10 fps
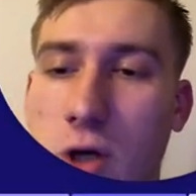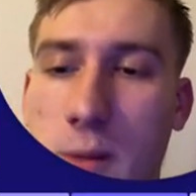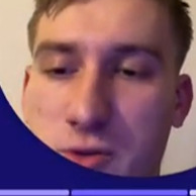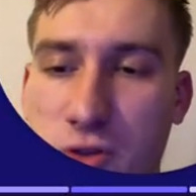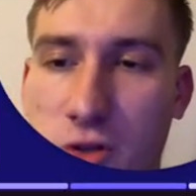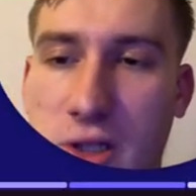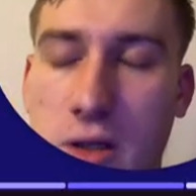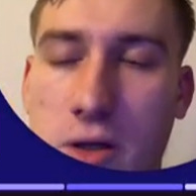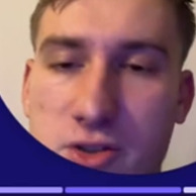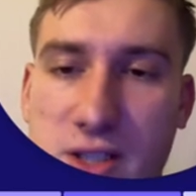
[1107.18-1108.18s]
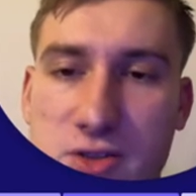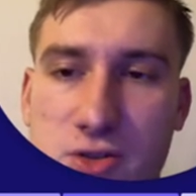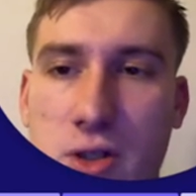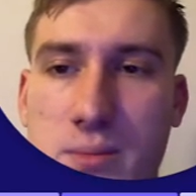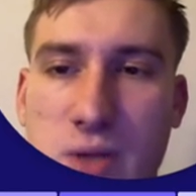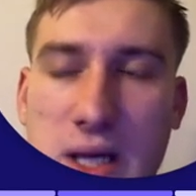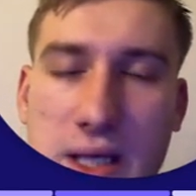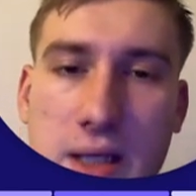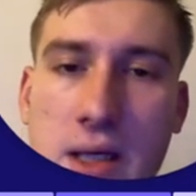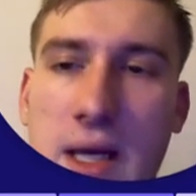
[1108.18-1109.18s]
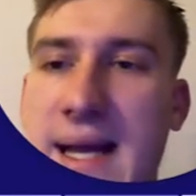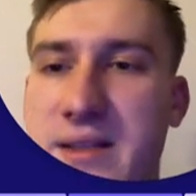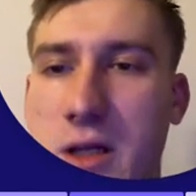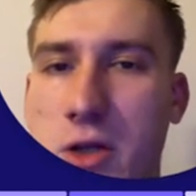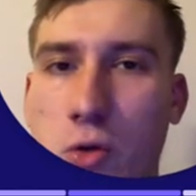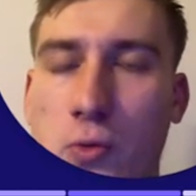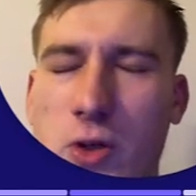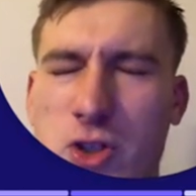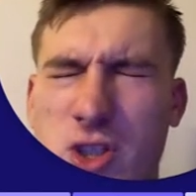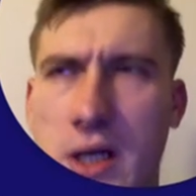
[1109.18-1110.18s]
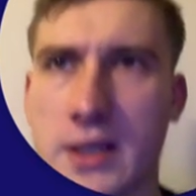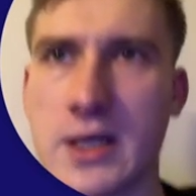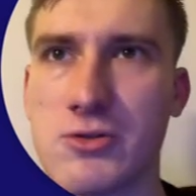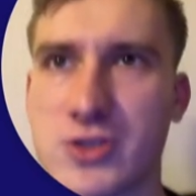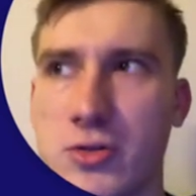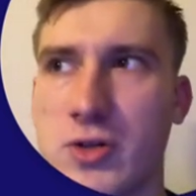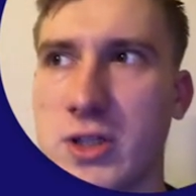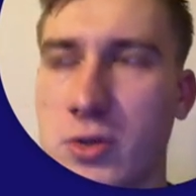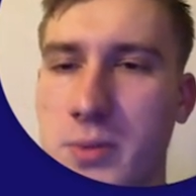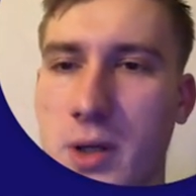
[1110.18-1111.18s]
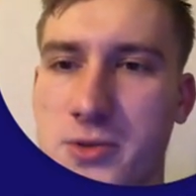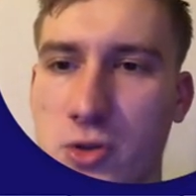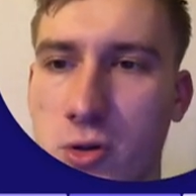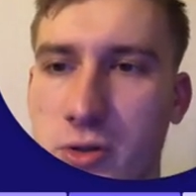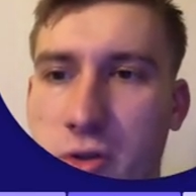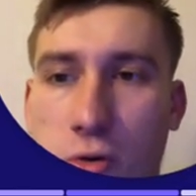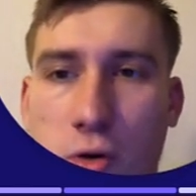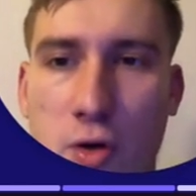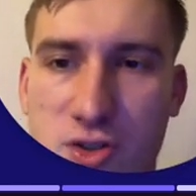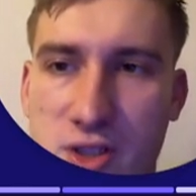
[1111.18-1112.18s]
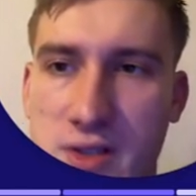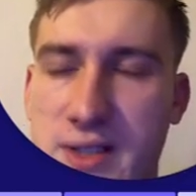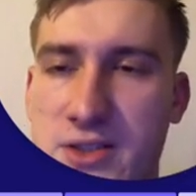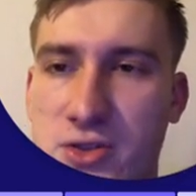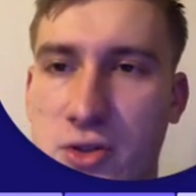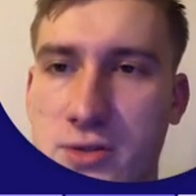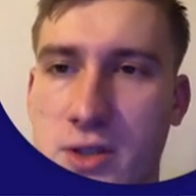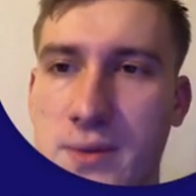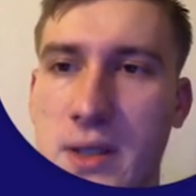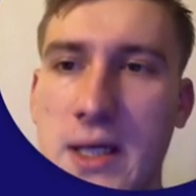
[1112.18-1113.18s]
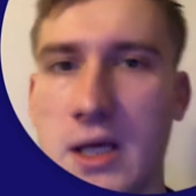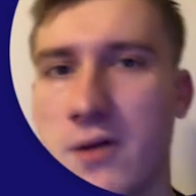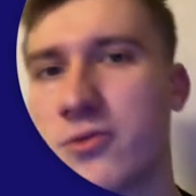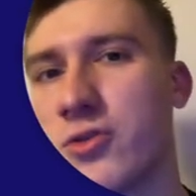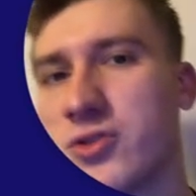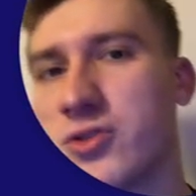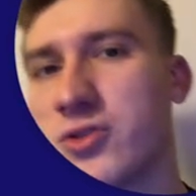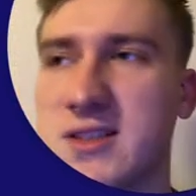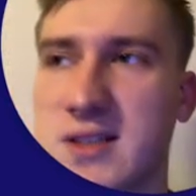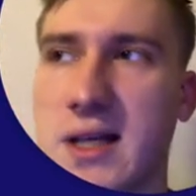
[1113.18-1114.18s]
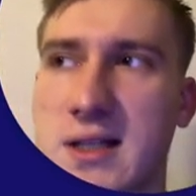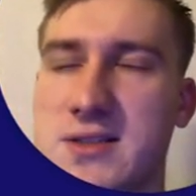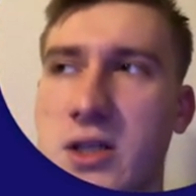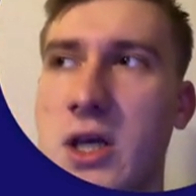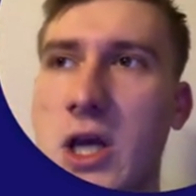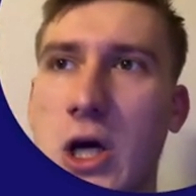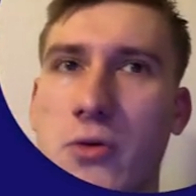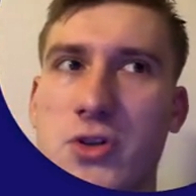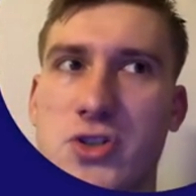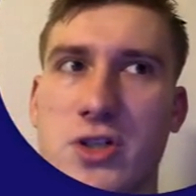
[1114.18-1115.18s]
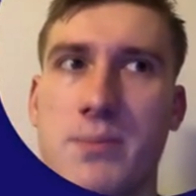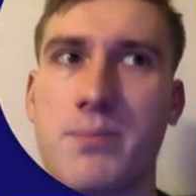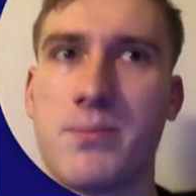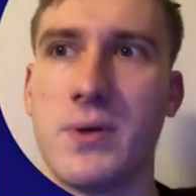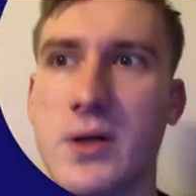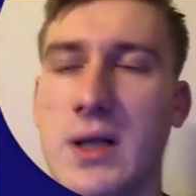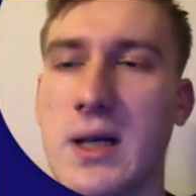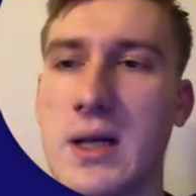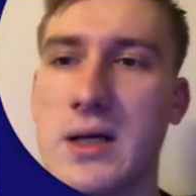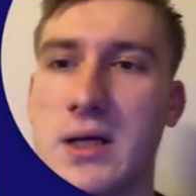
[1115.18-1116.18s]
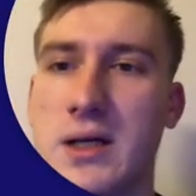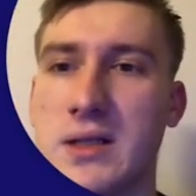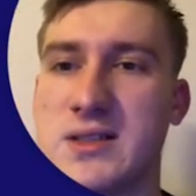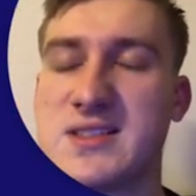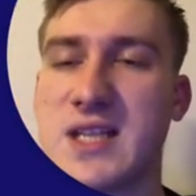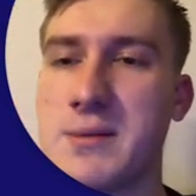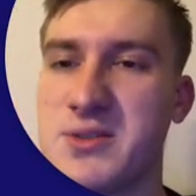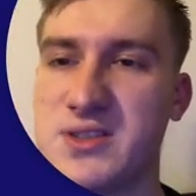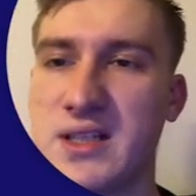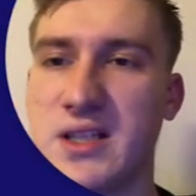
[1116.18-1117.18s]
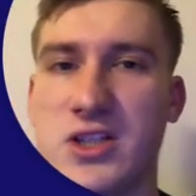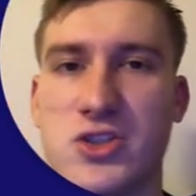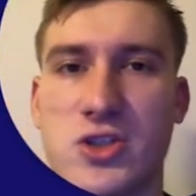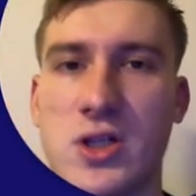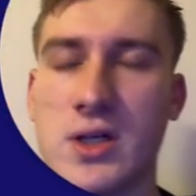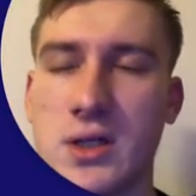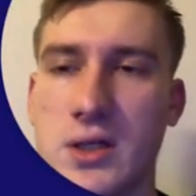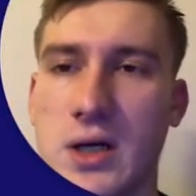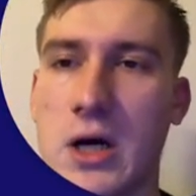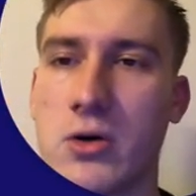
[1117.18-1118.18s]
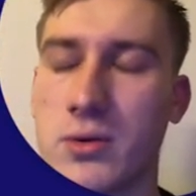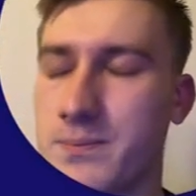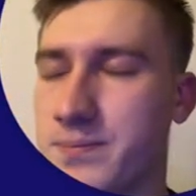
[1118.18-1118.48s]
upsold alerts and so on, okay, telling you which accounts are ready to be upsold or cross-sold and so on. And of course things like, let's say, which are the steps that each our